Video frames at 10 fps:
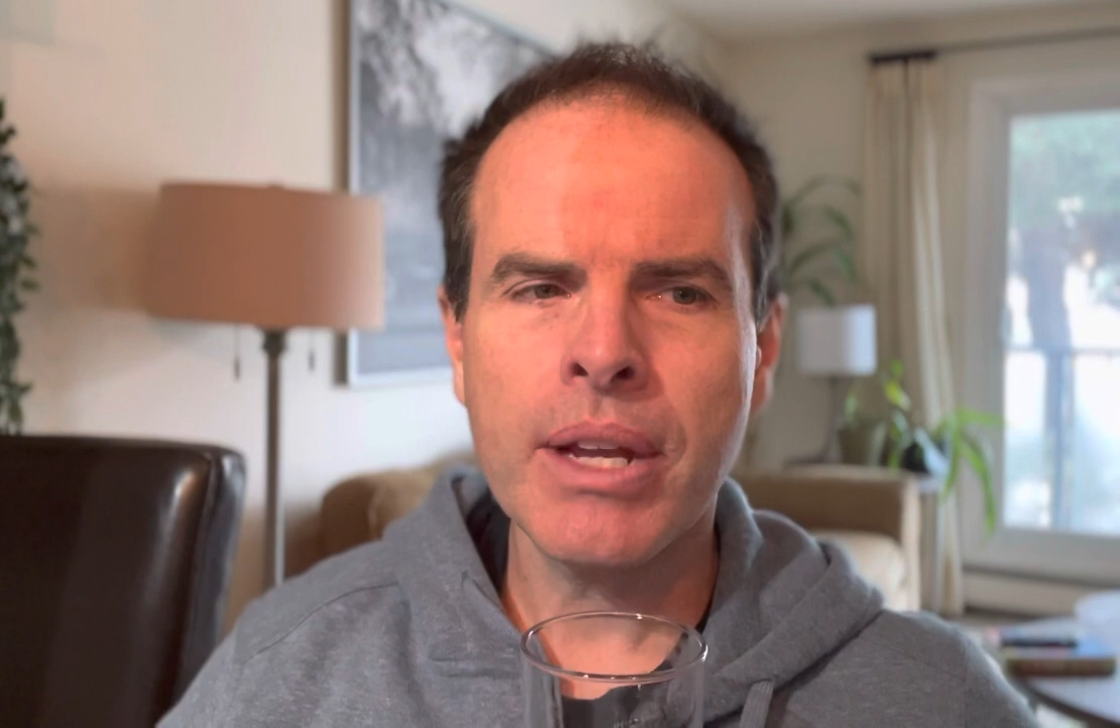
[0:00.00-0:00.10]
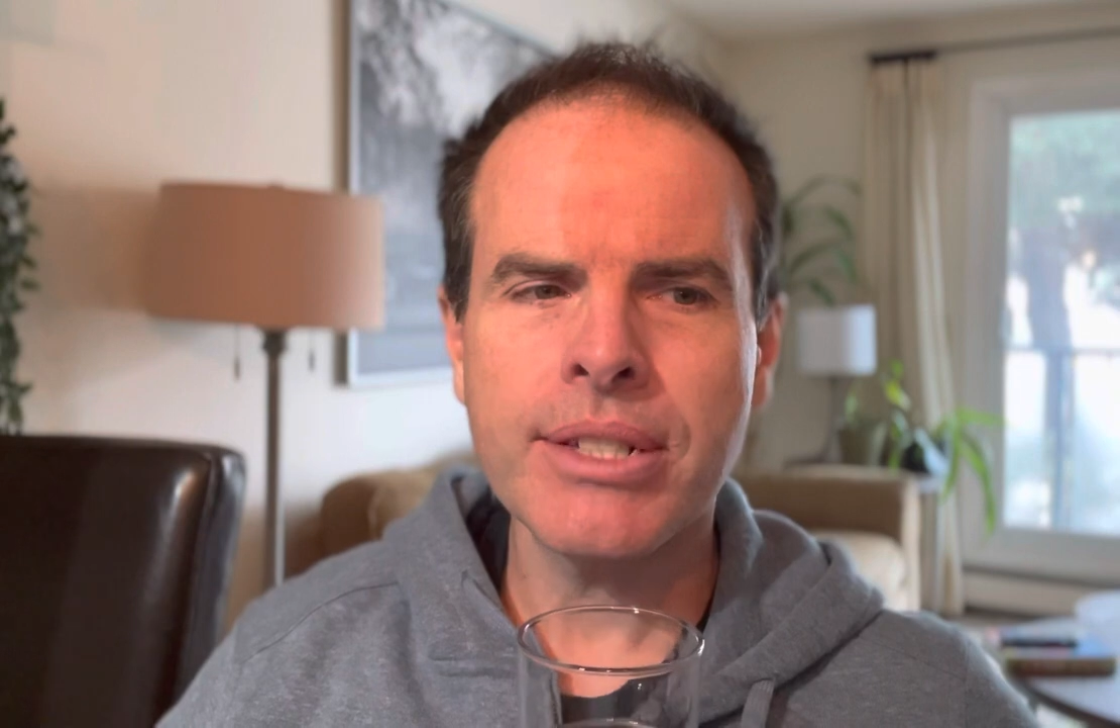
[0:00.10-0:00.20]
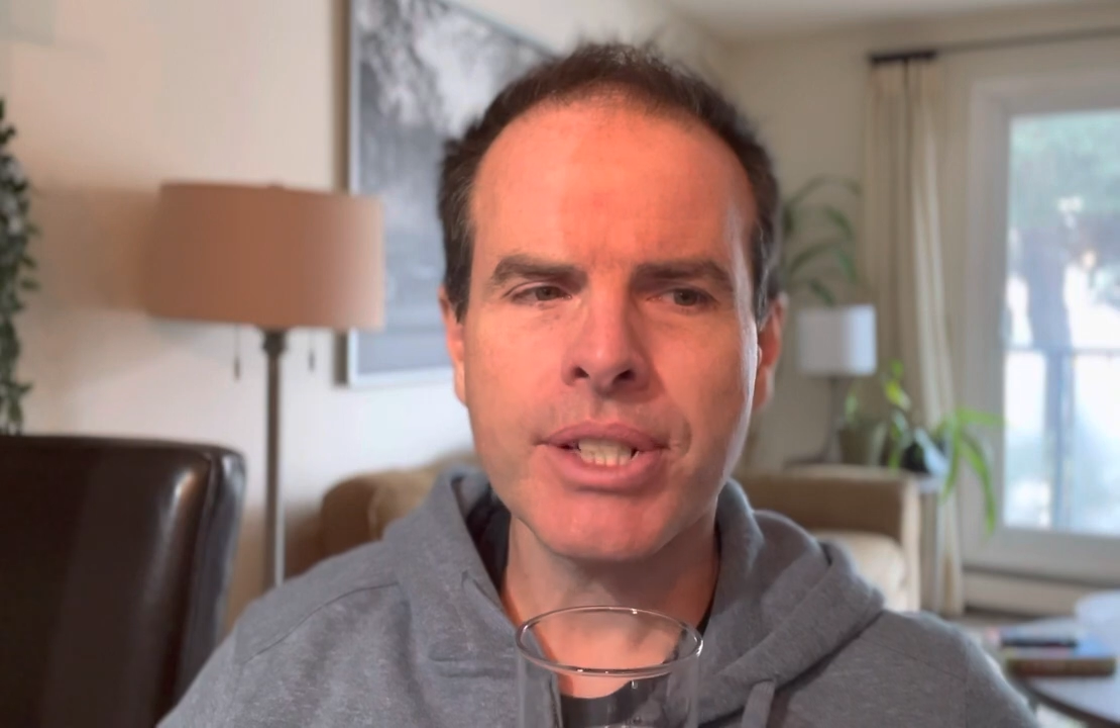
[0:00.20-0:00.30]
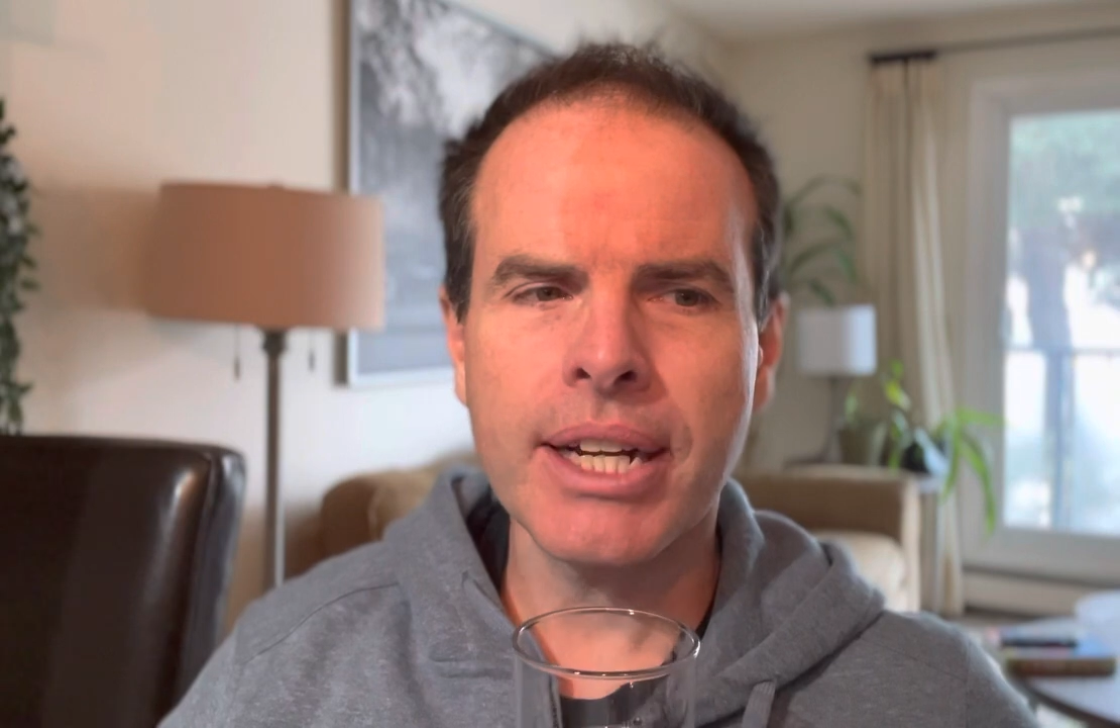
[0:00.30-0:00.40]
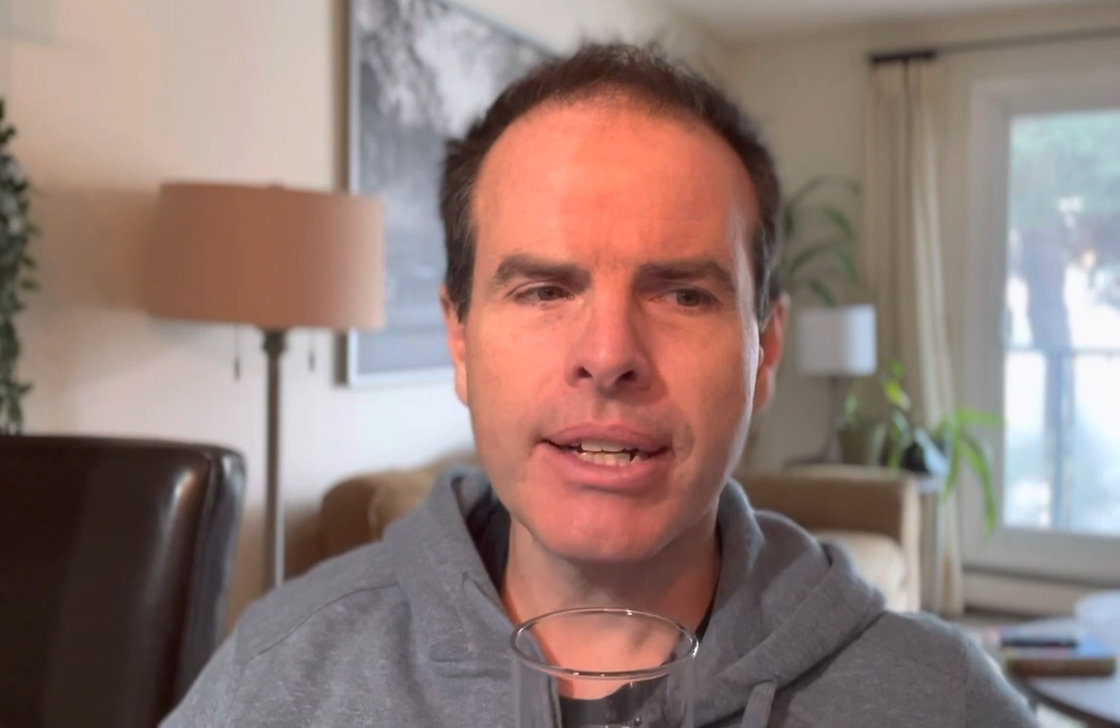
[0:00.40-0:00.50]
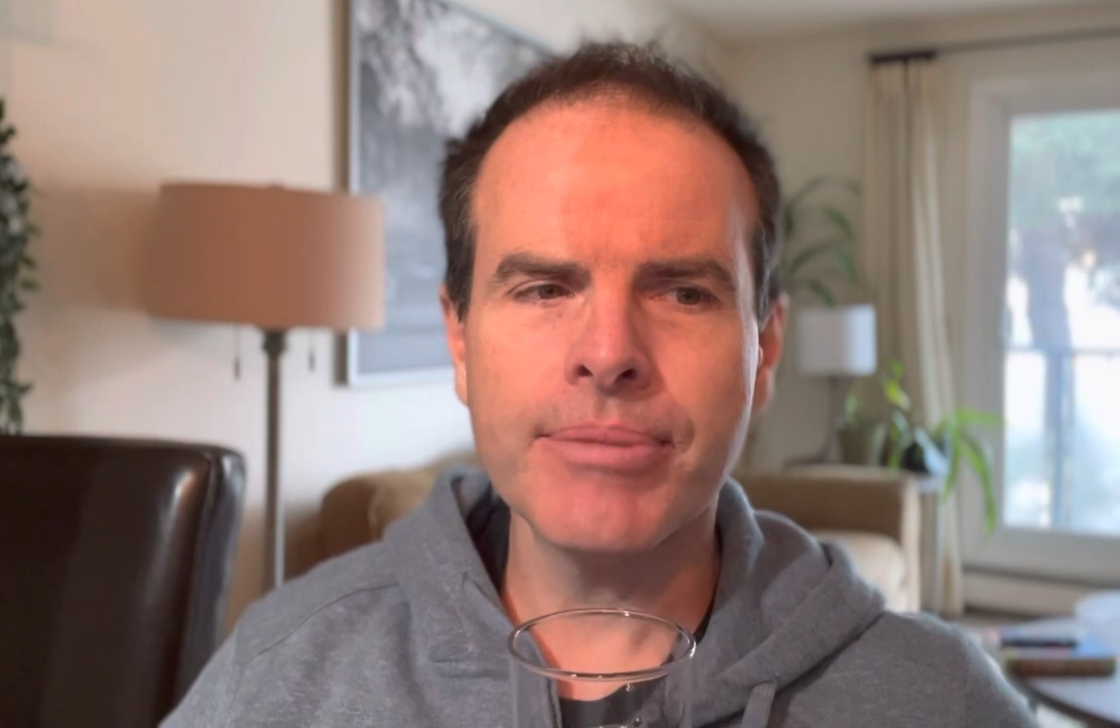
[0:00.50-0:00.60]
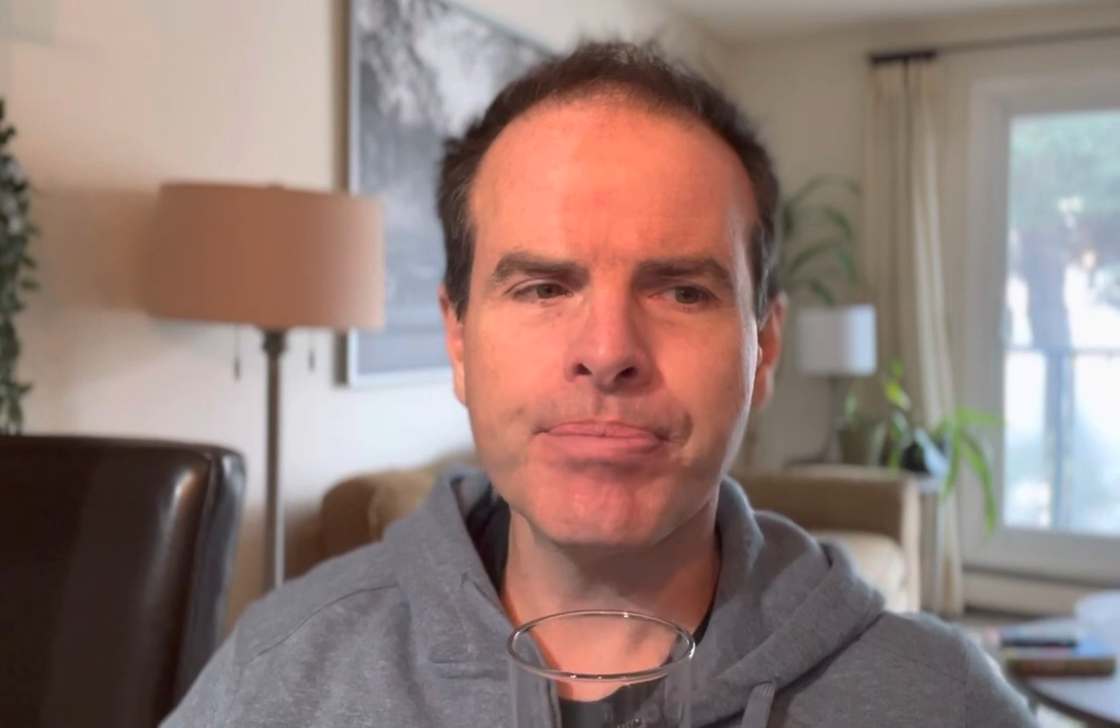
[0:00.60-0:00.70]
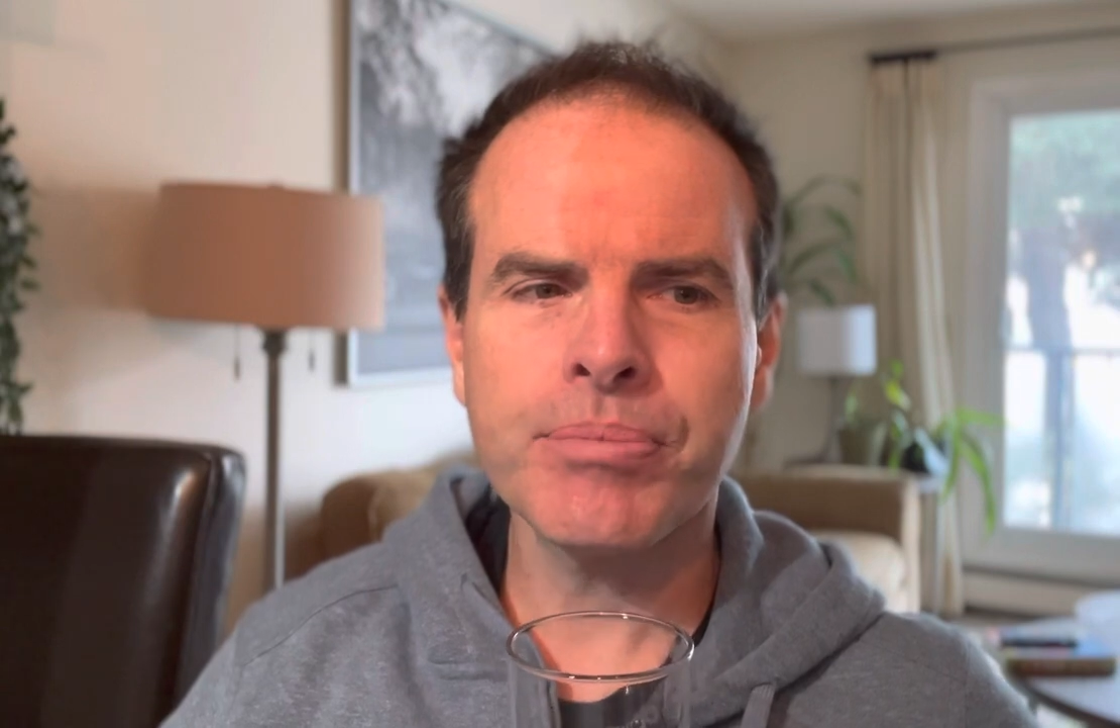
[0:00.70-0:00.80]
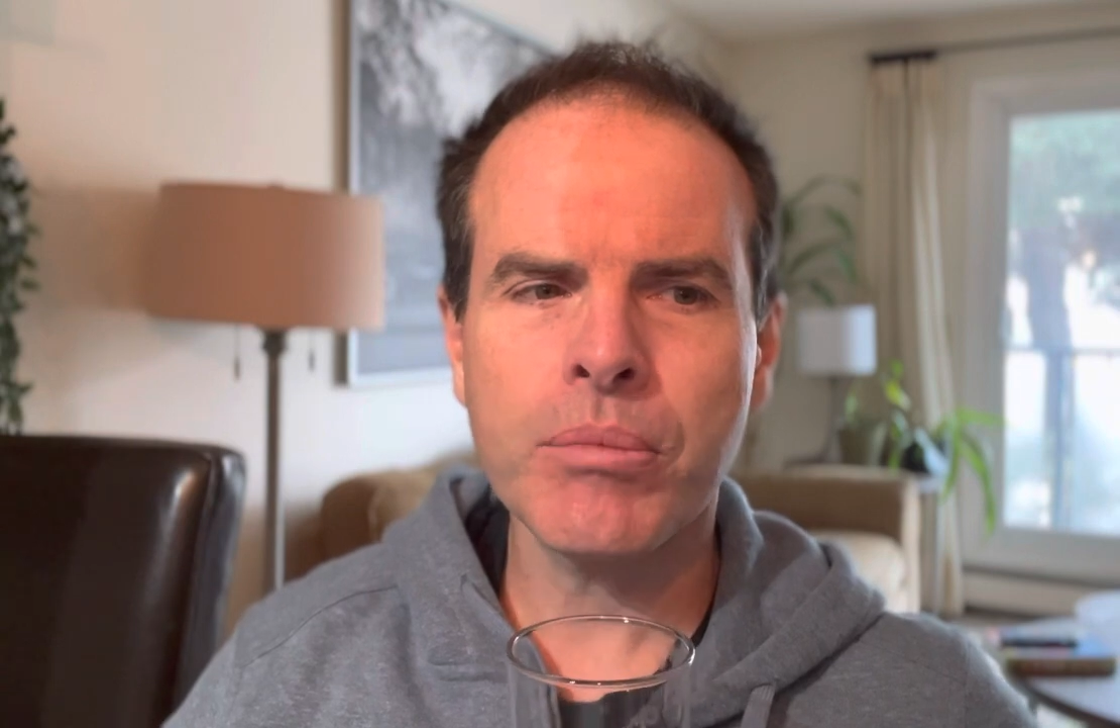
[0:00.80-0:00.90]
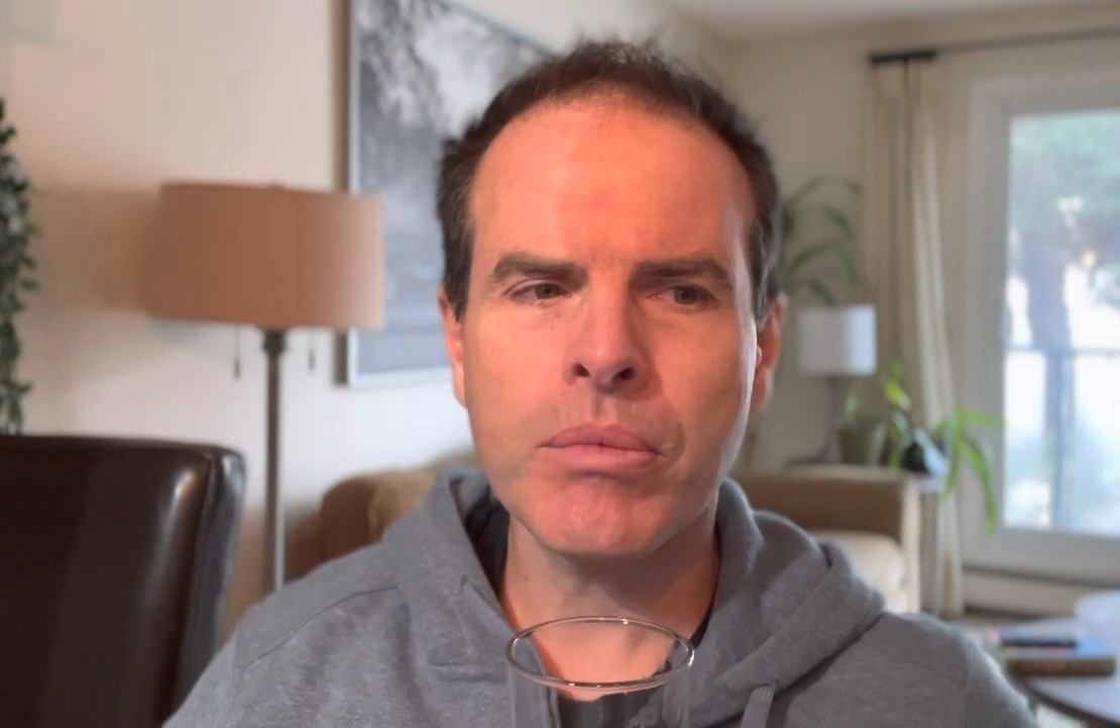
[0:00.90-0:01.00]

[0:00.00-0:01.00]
It's got a